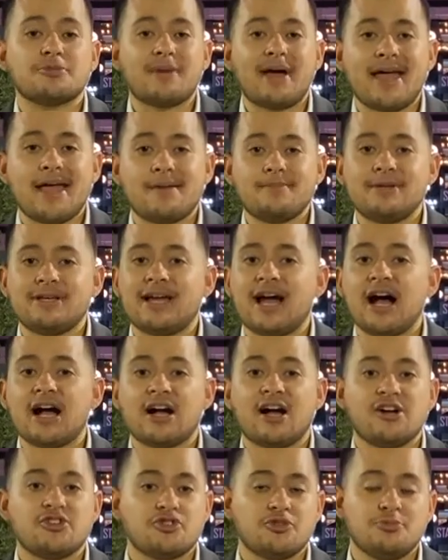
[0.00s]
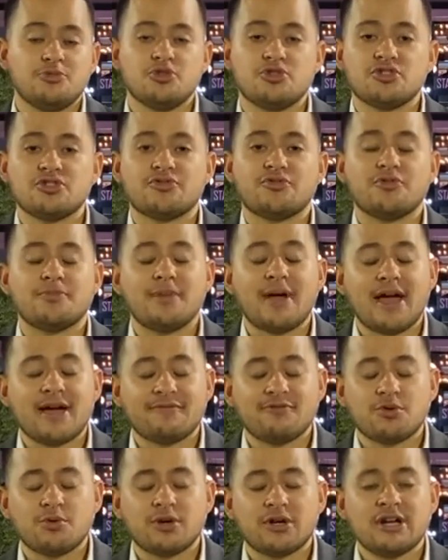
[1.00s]
Miami got contributions from
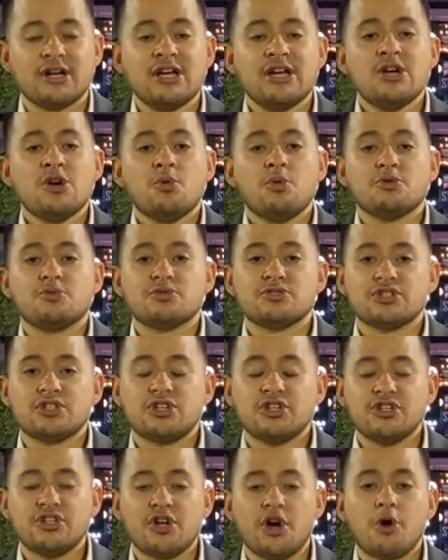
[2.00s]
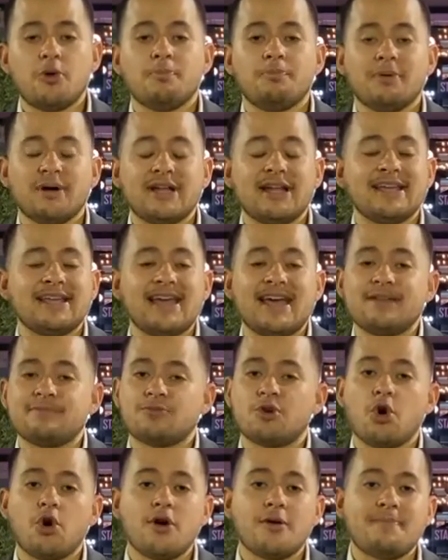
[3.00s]
everywhere, which was a good note. But again,
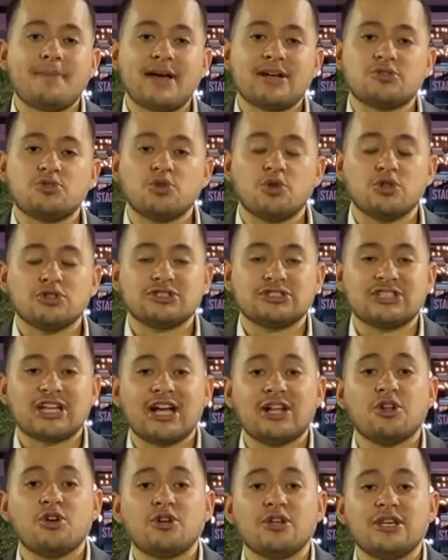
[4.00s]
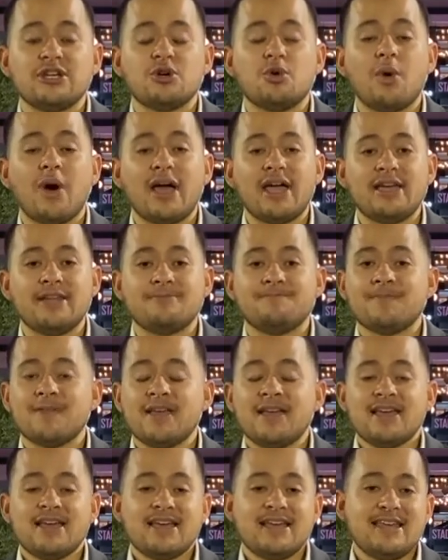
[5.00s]
going back to Gonzalo Higuain,
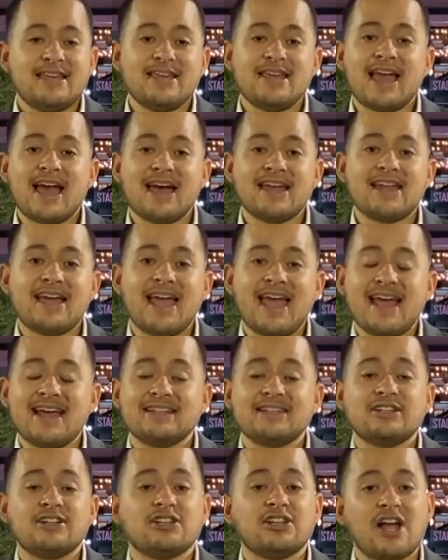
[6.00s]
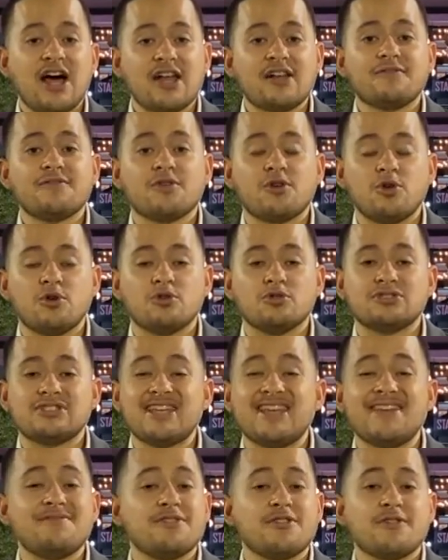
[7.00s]
he had a hand in a lot of the goals,
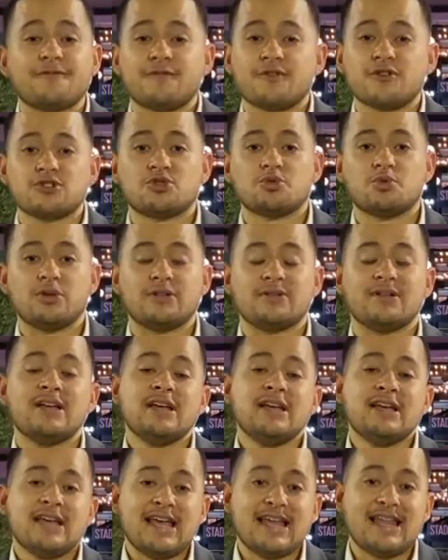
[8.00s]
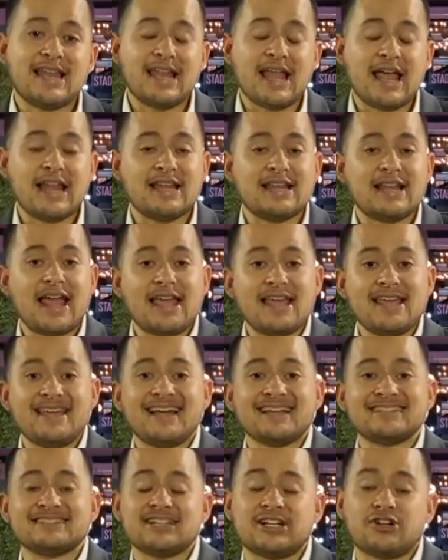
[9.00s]
even the first one. And he
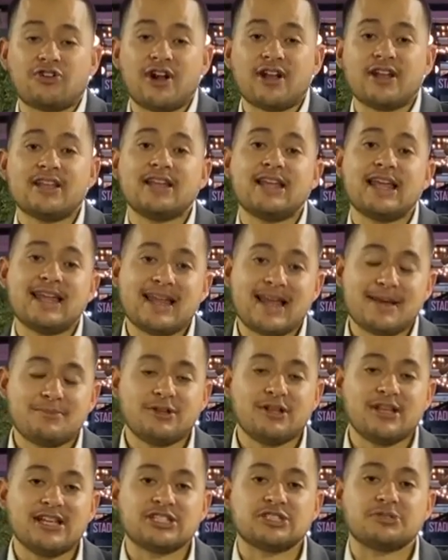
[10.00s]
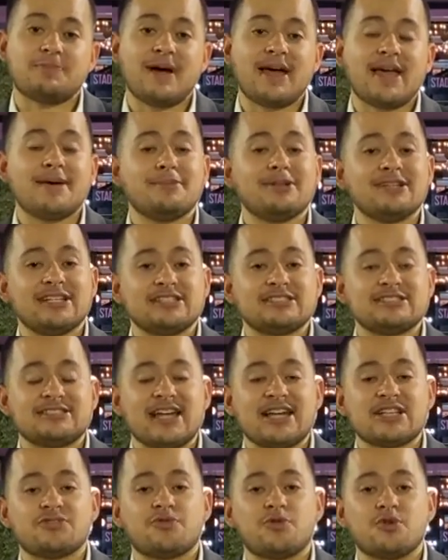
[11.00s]
gets a credit in MLS by MLS
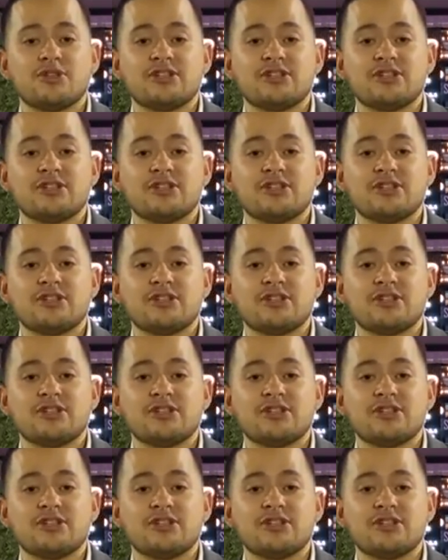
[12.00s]
stats for